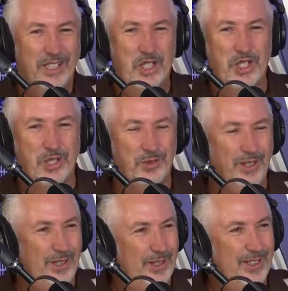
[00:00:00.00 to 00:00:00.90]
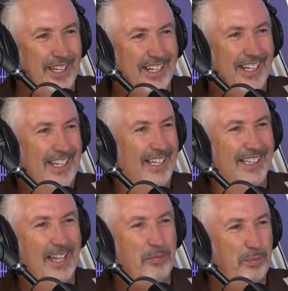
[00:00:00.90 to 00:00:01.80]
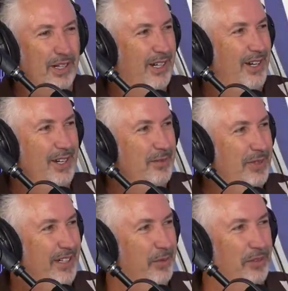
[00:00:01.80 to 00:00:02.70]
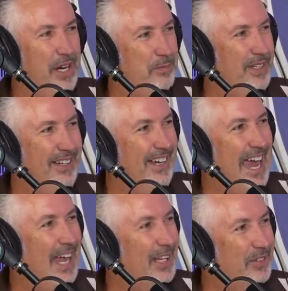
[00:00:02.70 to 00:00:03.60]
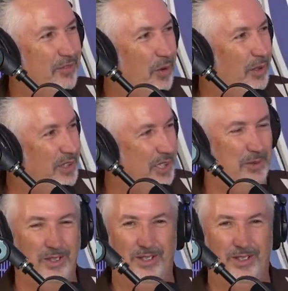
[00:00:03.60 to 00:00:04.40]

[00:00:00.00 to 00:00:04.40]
shrill, like, leprechaun being raped in an alley voice you were